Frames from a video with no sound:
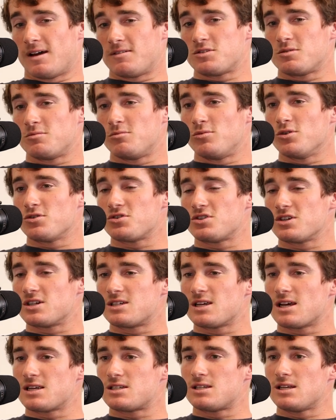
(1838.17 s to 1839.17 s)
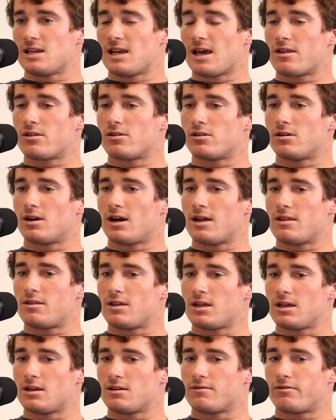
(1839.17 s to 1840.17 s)
have some real success together, I
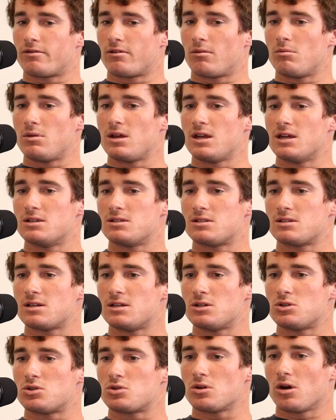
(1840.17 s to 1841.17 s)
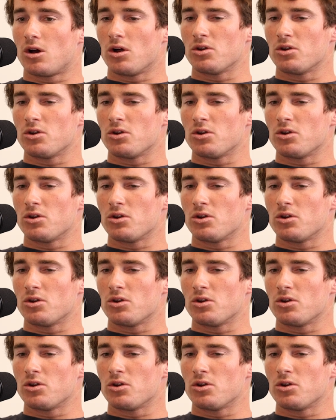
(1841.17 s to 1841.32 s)
think for me is